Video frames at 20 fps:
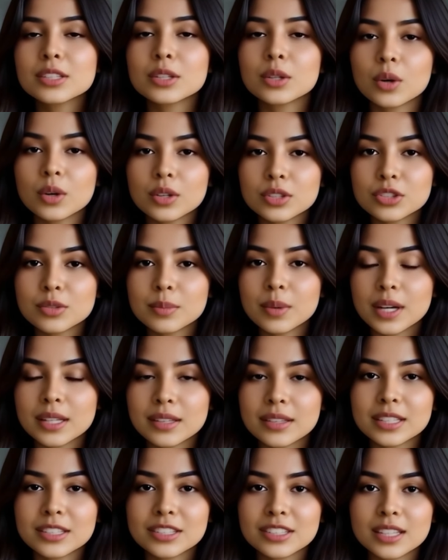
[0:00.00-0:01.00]
caused by
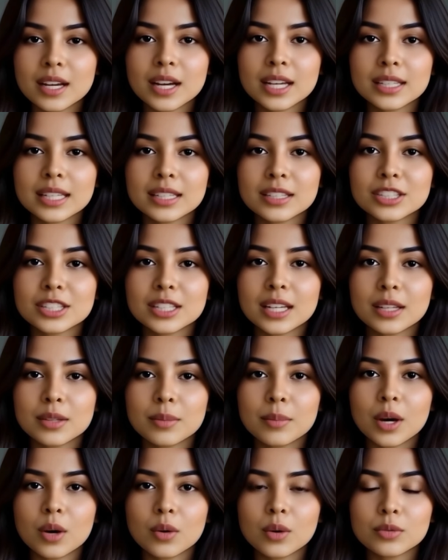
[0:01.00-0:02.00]
this silent yet
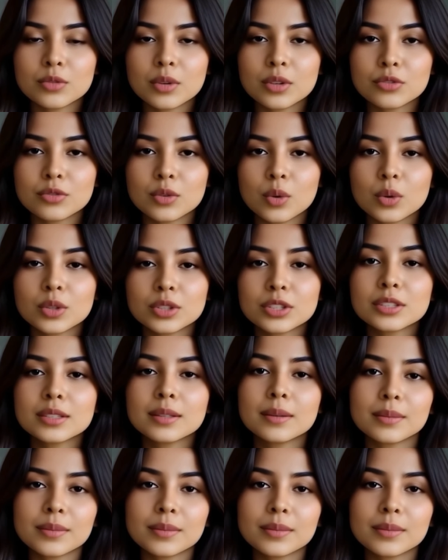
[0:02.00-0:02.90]
powerful force.